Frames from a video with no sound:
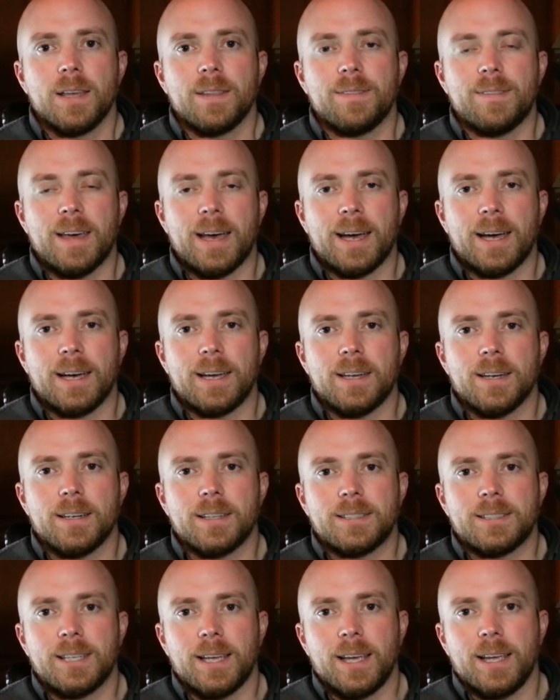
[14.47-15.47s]

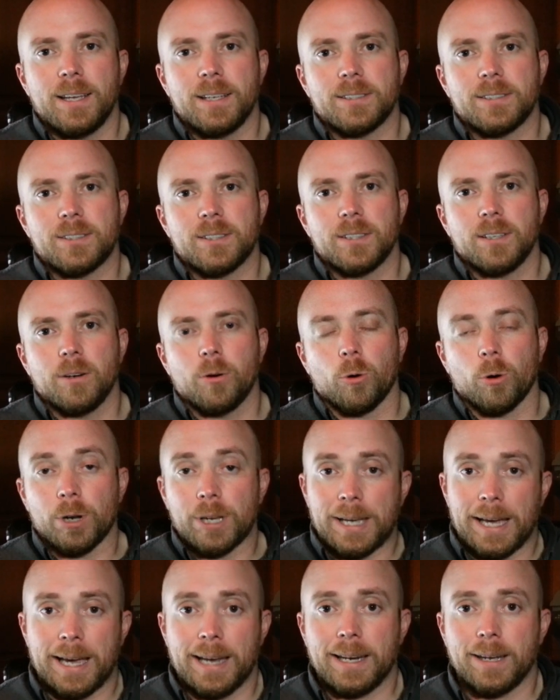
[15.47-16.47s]
that takes
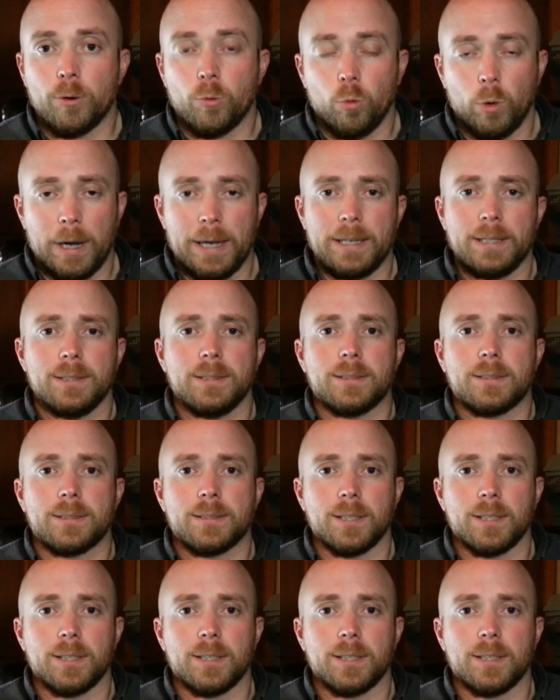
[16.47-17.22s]
organic waste,